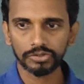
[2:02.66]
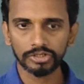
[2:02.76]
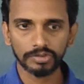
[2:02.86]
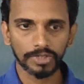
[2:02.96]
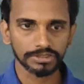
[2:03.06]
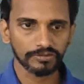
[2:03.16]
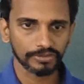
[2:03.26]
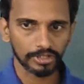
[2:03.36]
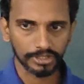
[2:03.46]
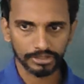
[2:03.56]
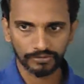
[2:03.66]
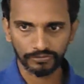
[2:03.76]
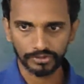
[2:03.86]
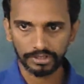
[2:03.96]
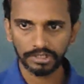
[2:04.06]
total mass of rocket
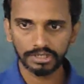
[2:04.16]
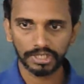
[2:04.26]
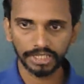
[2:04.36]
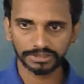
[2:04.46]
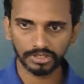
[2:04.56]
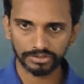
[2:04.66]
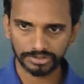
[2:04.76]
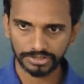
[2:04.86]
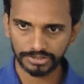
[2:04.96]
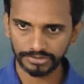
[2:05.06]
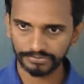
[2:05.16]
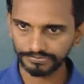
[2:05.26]
and fuel as constant.